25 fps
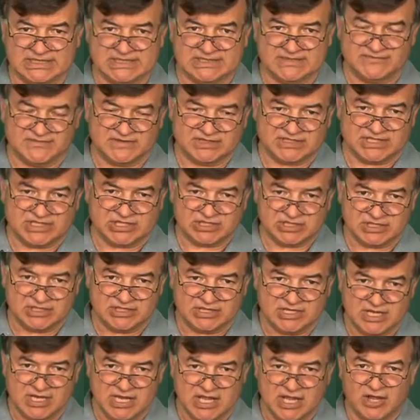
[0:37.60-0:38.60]
as a
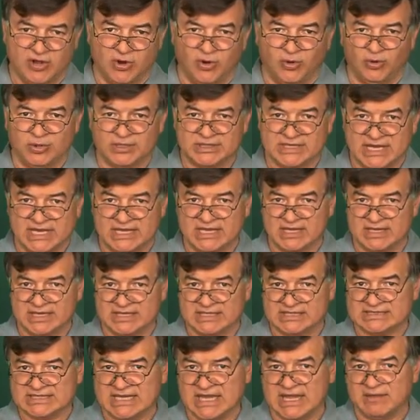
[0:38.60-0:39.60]
physician or taking an
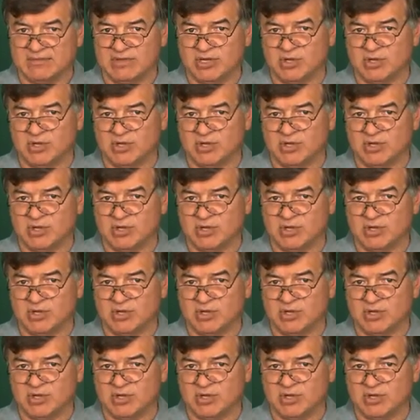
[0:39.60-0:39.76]
exam,